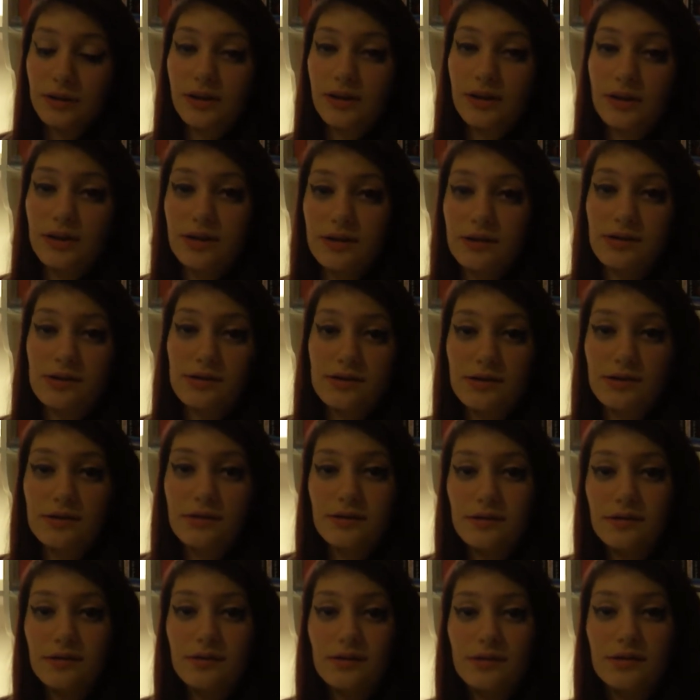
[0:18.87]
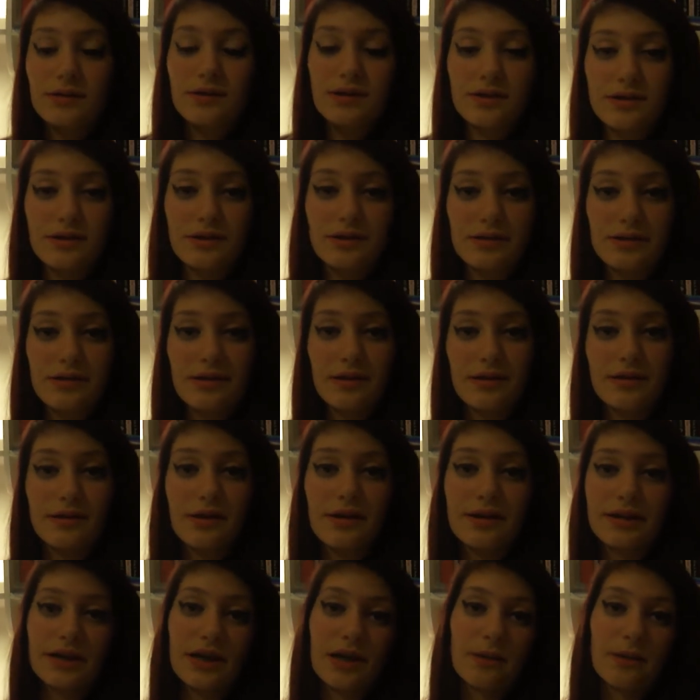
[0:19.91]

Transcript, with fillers: because this is the third